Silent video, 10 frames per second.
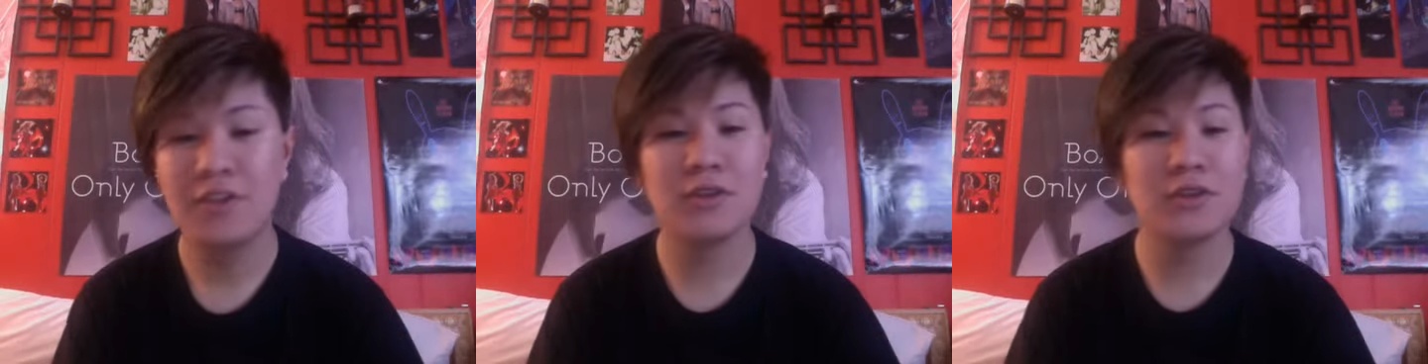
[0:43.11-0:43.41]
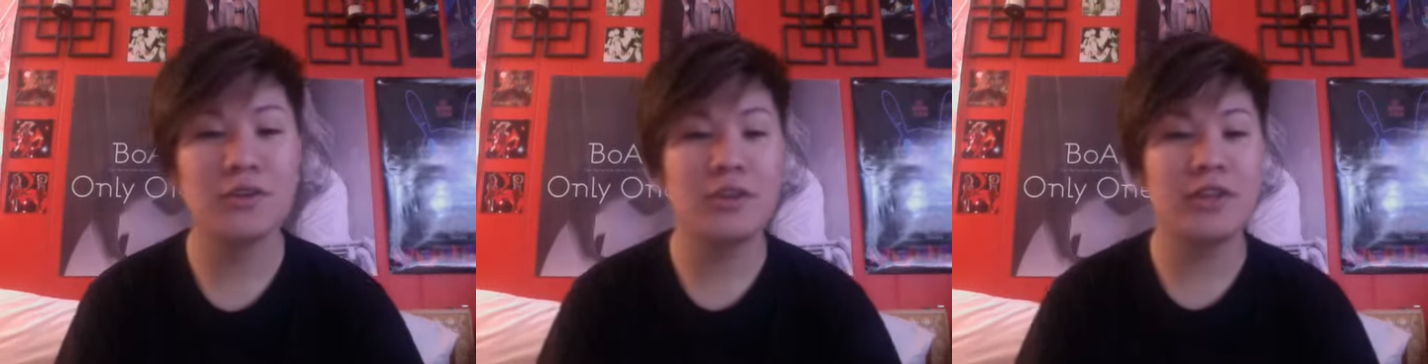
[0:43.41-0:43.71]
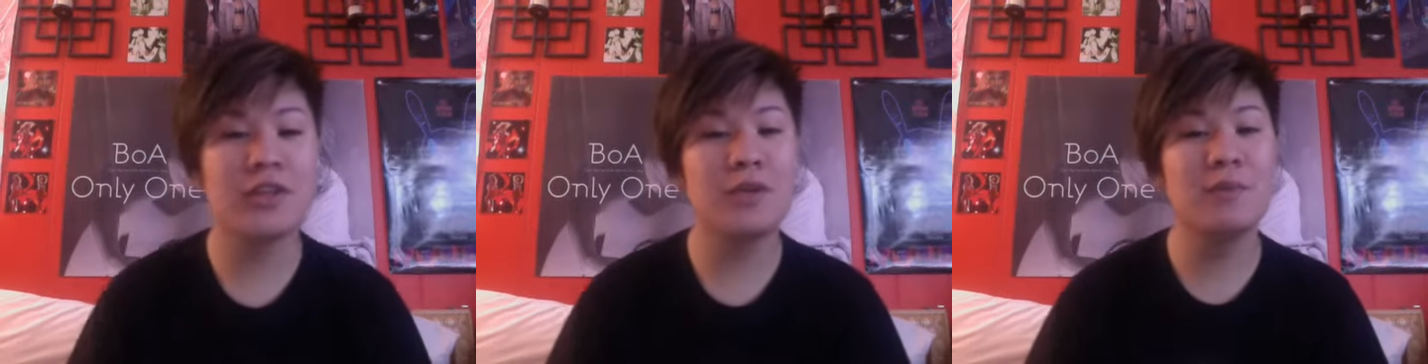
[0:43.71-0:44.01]
You're the
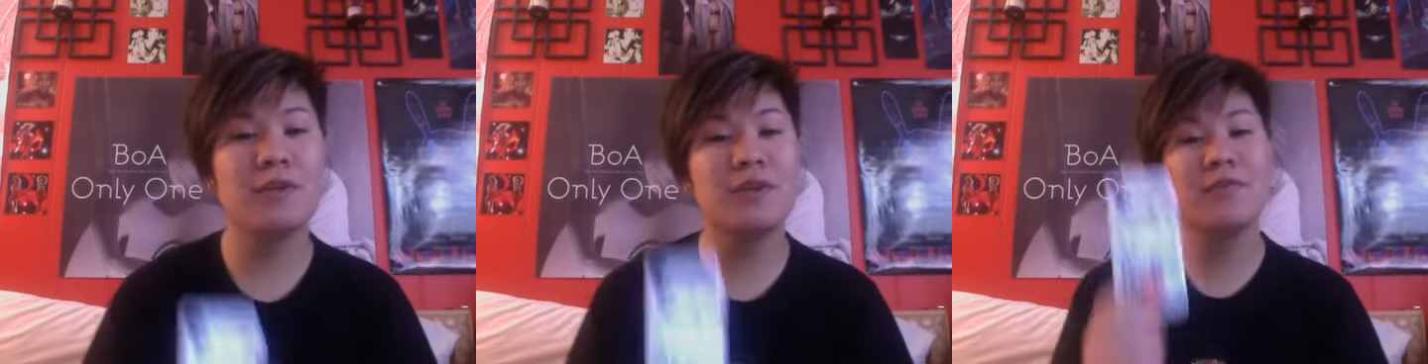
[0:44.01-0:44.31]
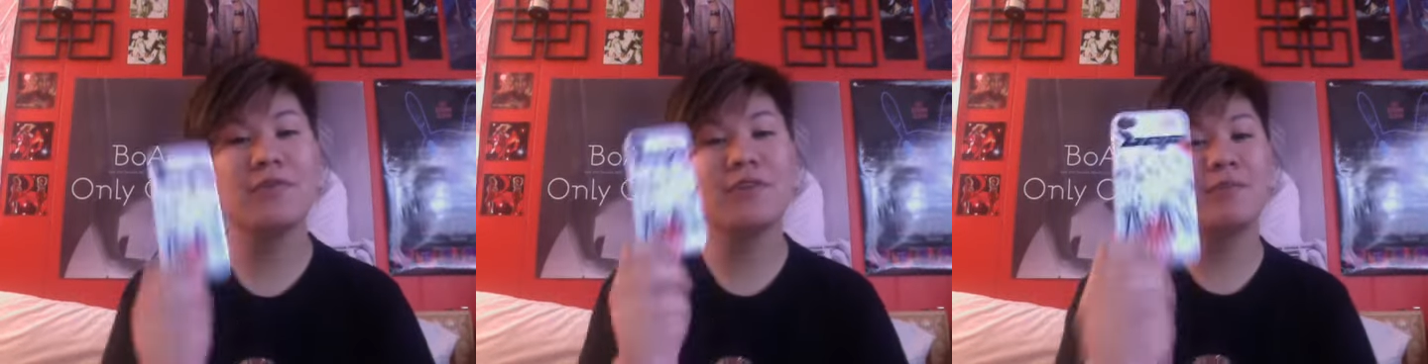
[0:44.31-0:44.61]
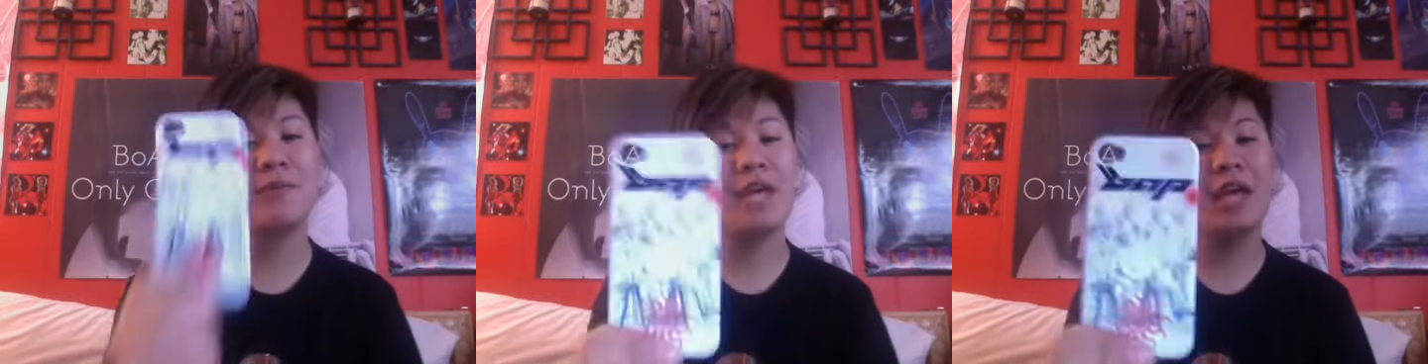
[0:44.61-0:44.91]
lucky winner for the
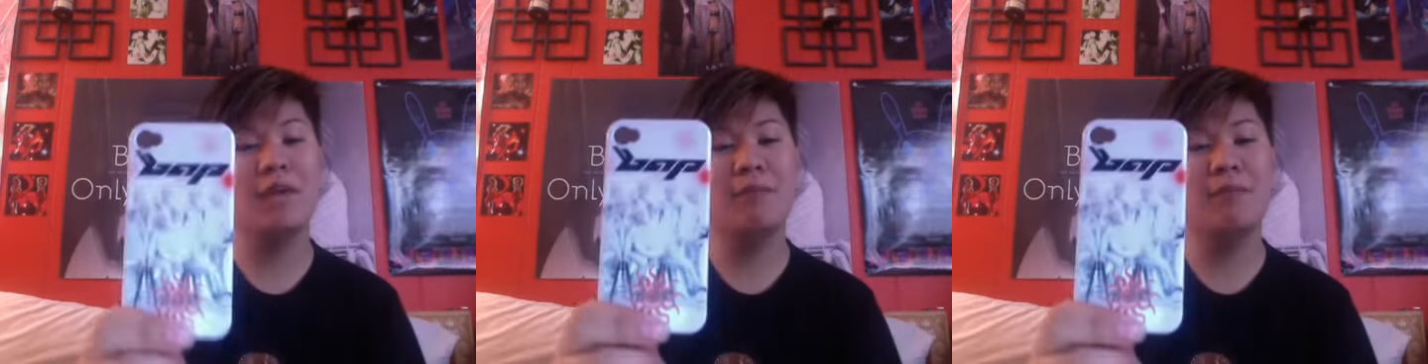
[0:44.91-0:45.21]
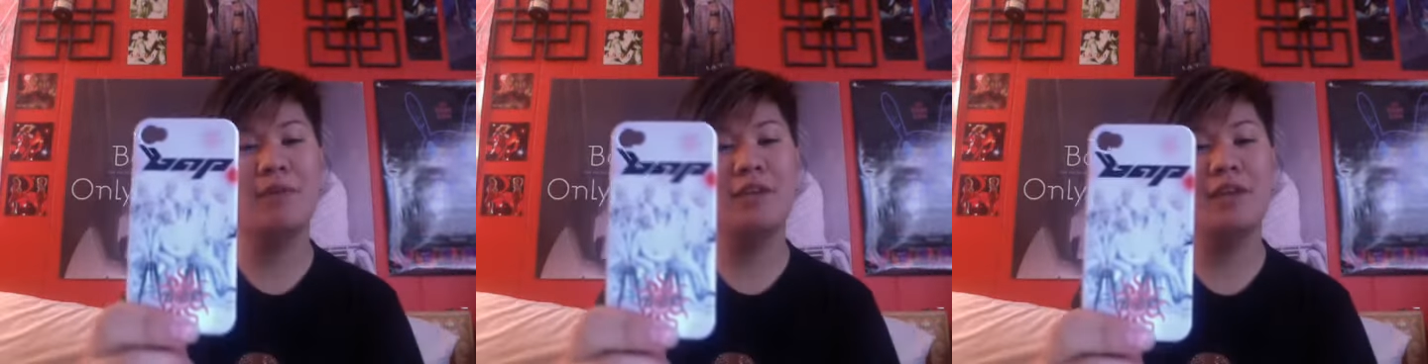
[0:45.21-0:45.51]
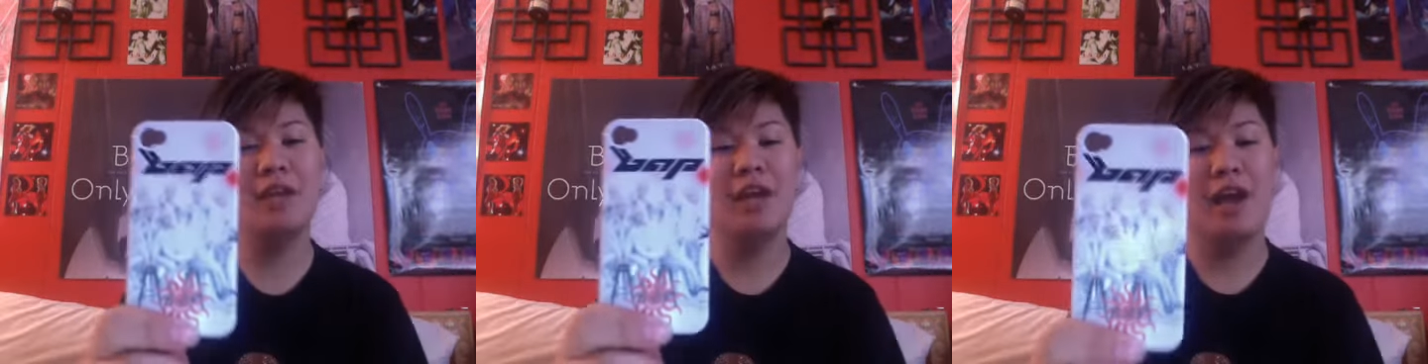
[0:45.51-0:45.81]

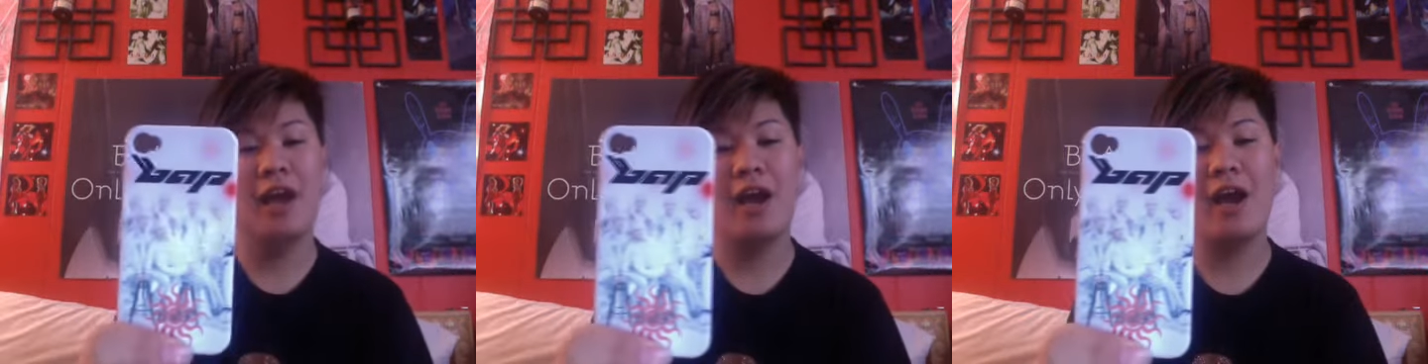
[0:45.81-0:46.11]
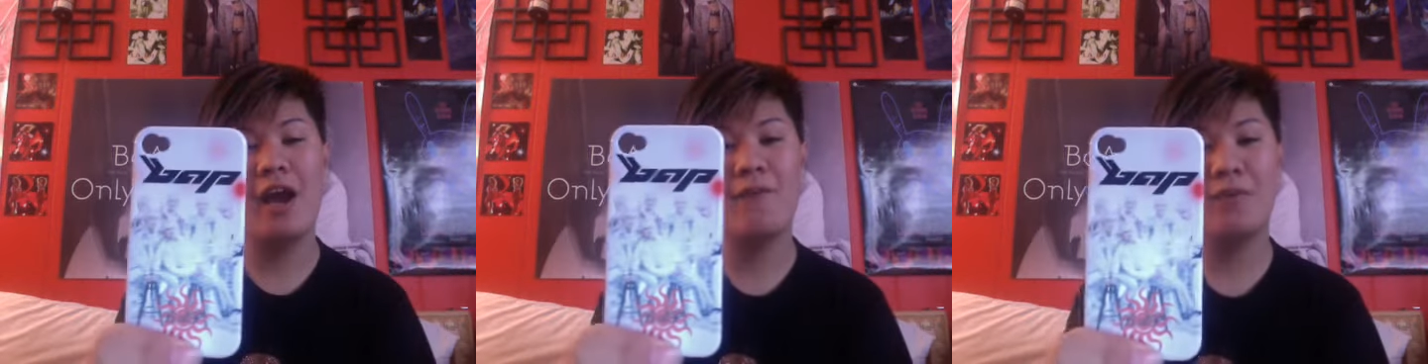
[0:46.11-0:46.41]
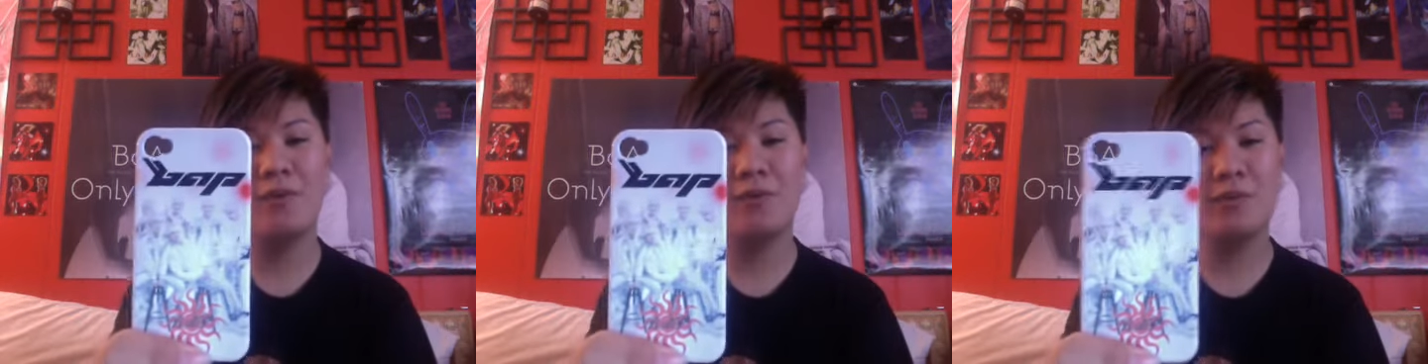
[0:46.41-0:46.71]
BAP
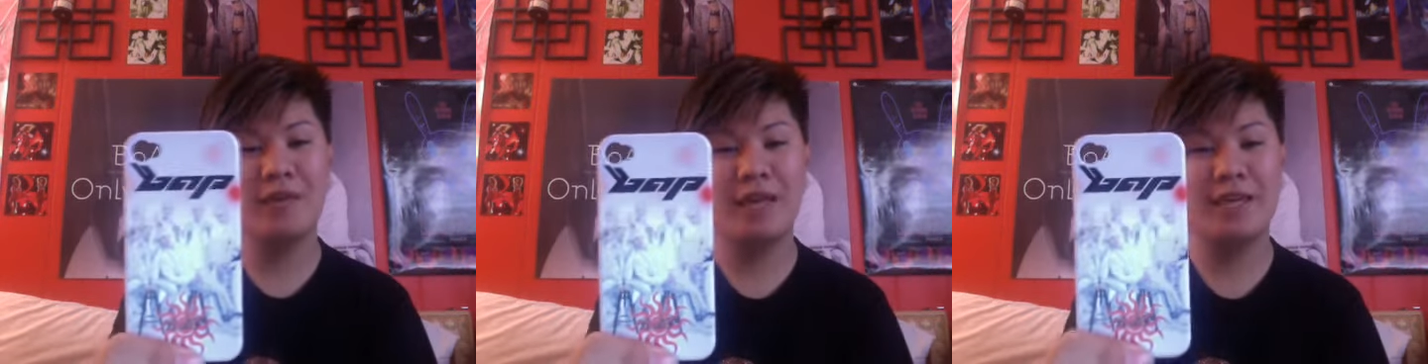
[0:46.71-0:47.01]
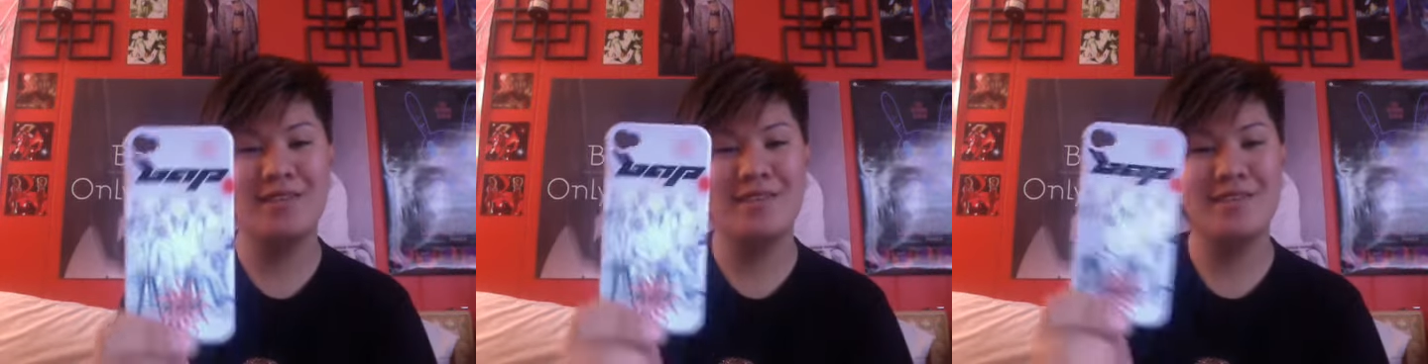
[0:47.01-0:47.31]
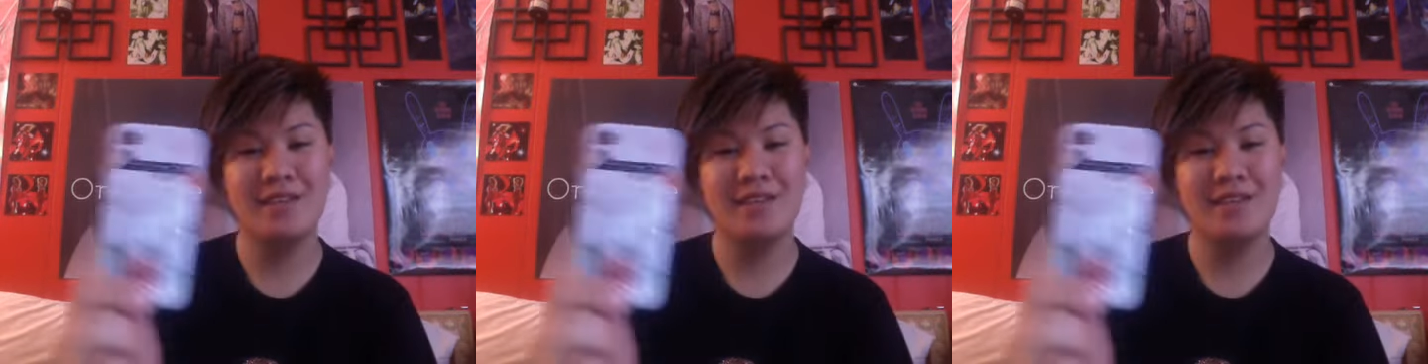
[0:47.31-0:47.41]
iPhone group case.